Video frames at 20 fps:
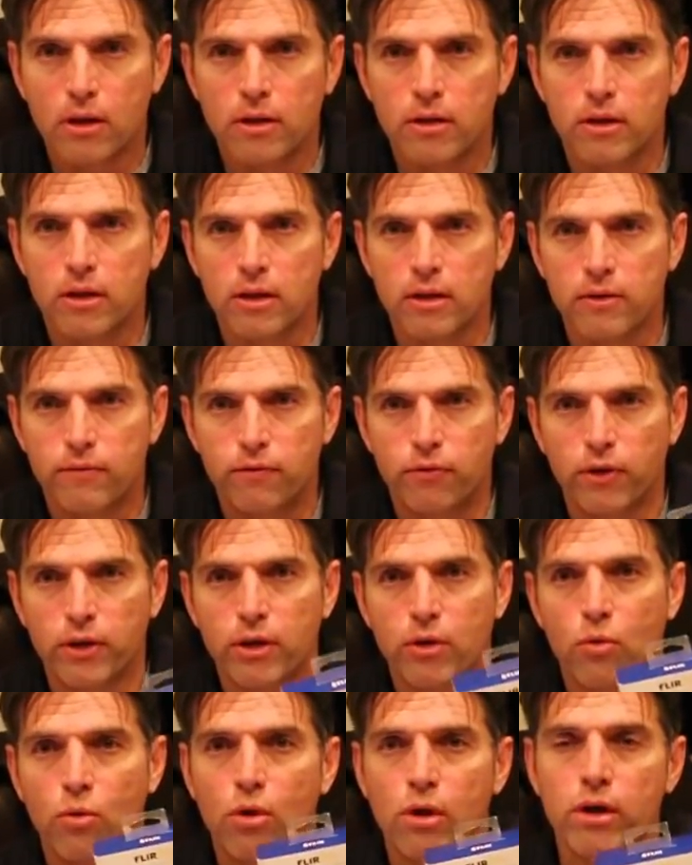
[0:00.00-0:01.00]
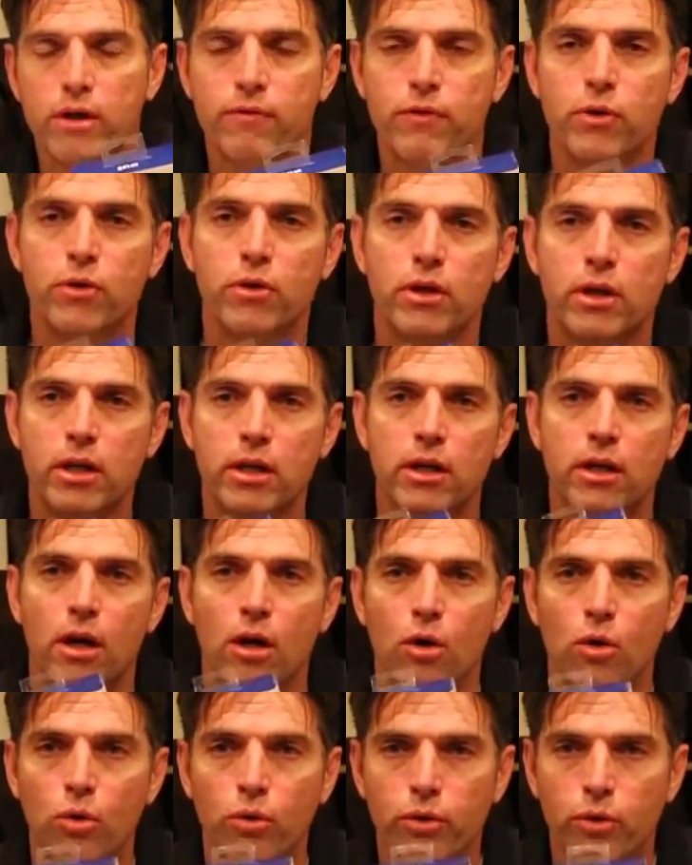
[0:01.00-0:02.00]
The FLIR One, if you can get an
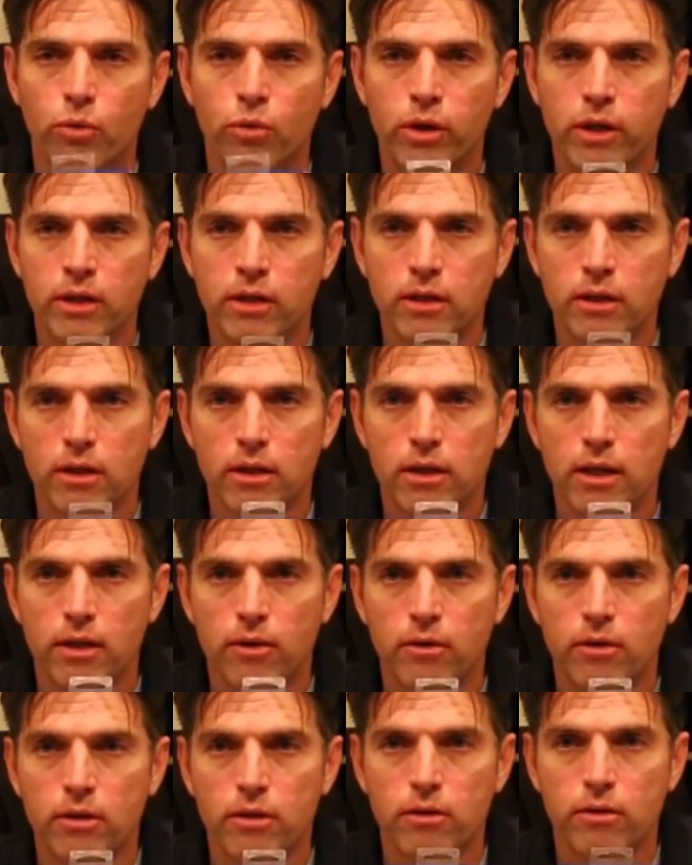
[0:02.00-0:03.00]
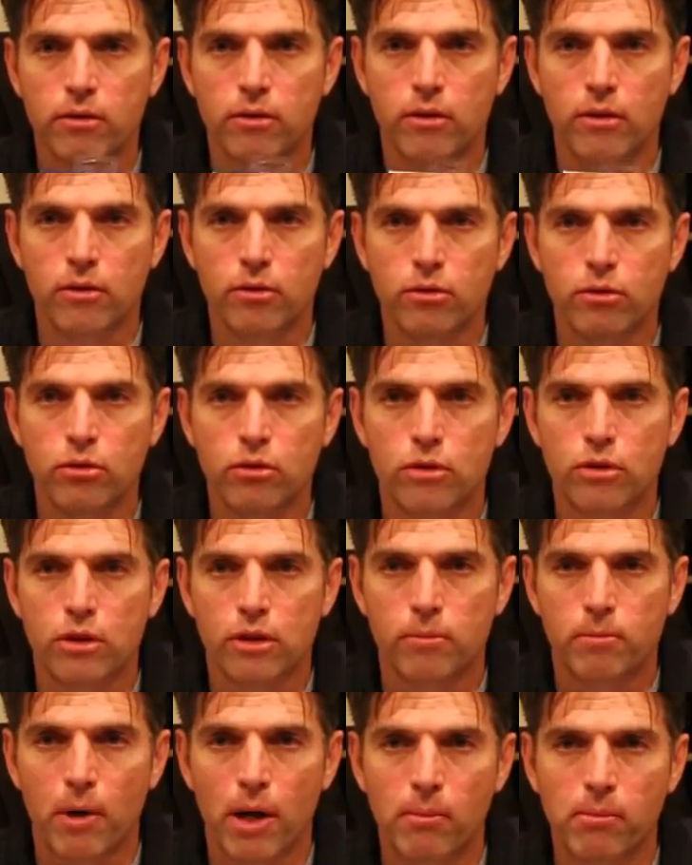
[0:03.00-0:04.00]
older one, that, you know, you
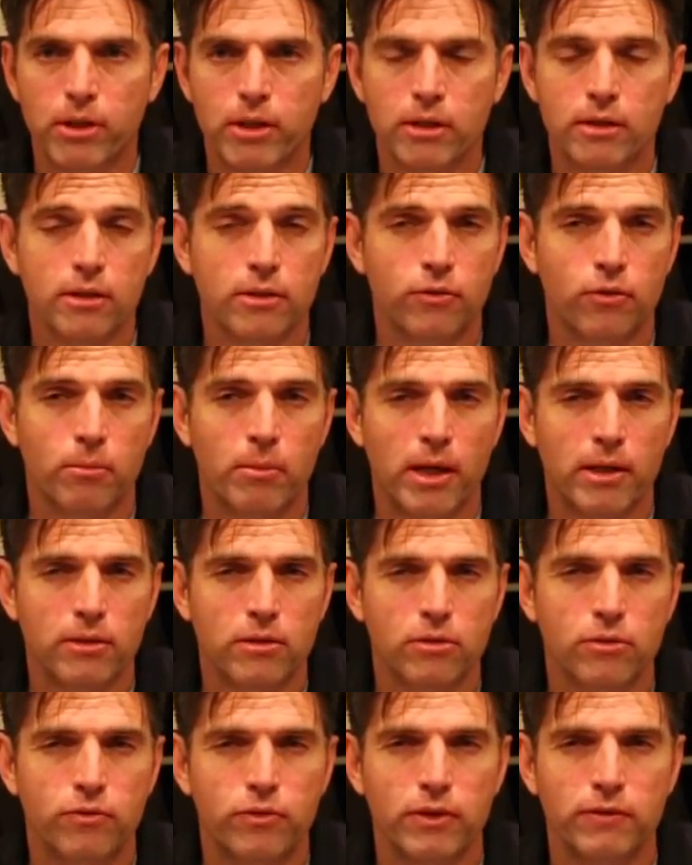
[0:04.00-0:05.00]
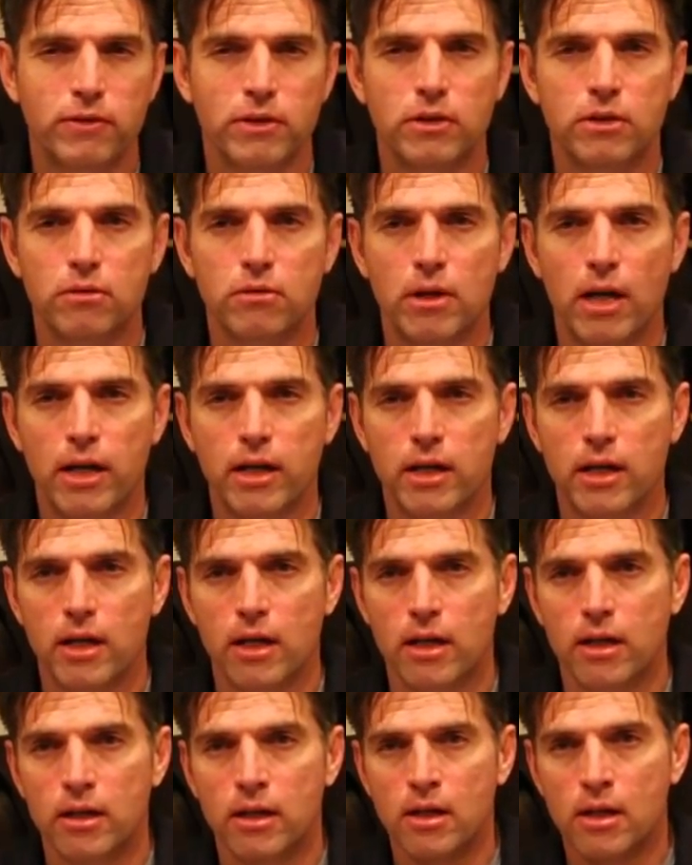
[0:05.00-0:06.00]
can probably get this for about $250,
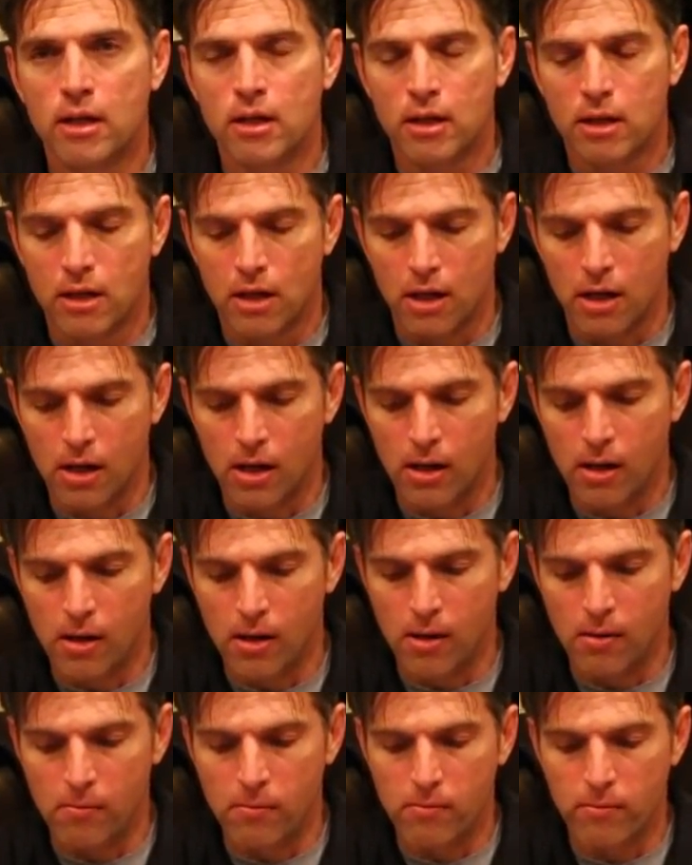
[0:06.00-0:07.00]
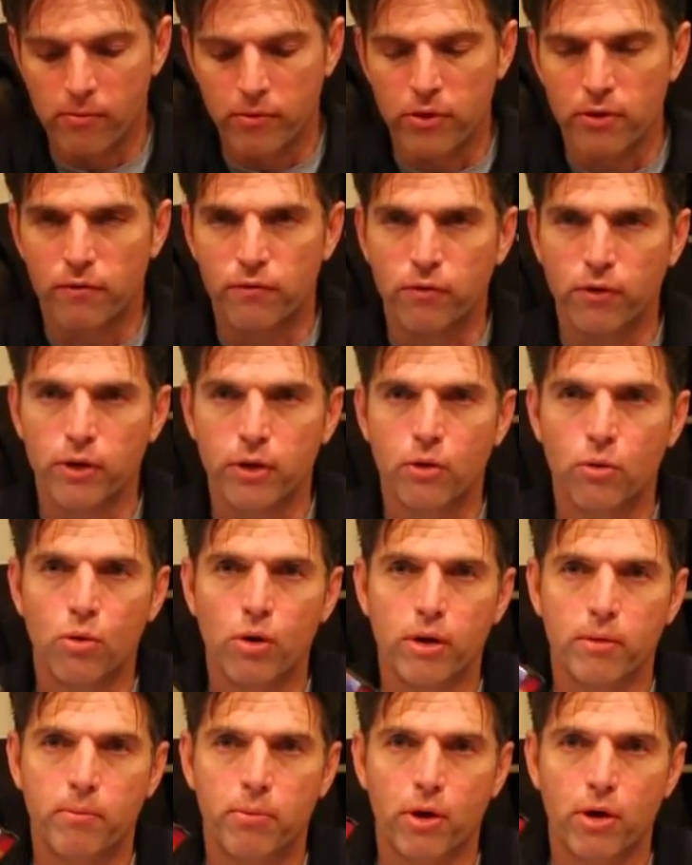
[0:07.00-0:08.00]
$299. The FLIR
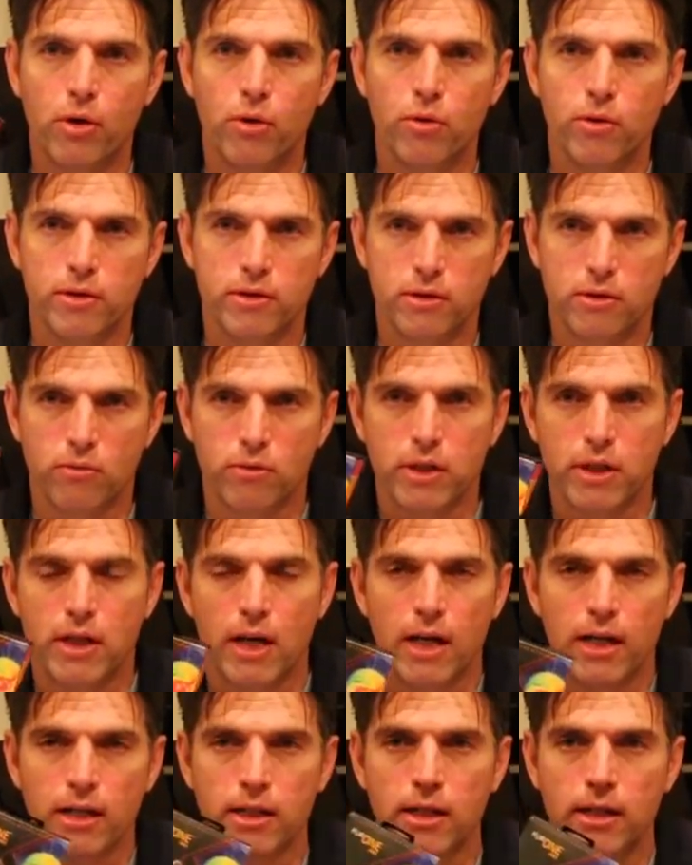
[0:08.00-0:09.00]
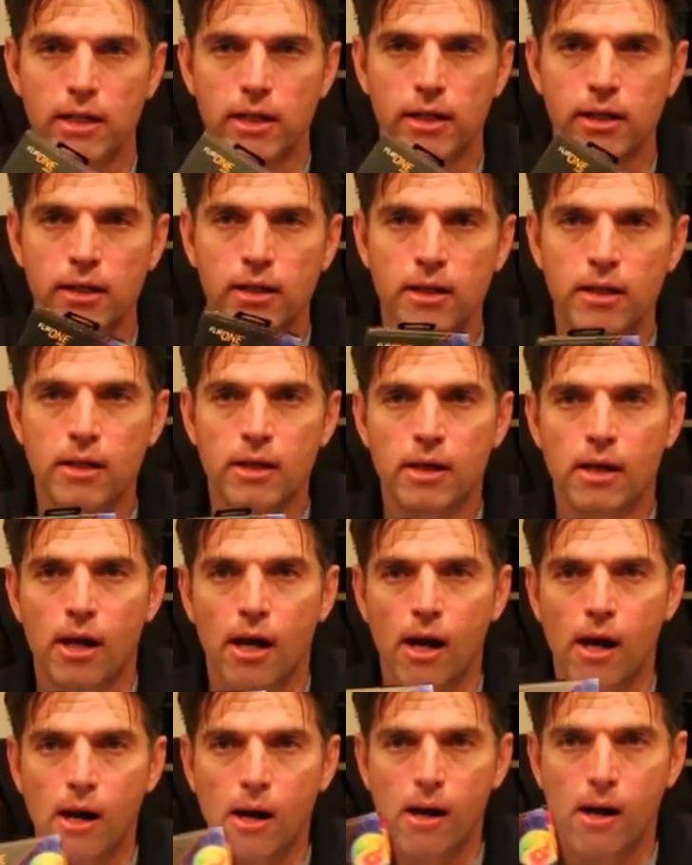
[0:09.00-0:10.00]
One Pro is $399.
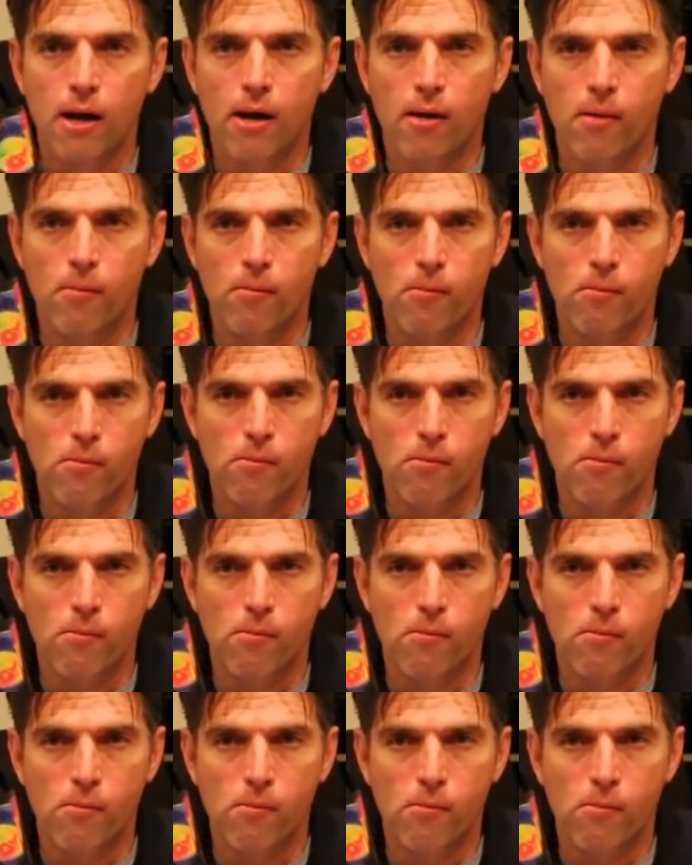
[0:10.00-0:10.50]
A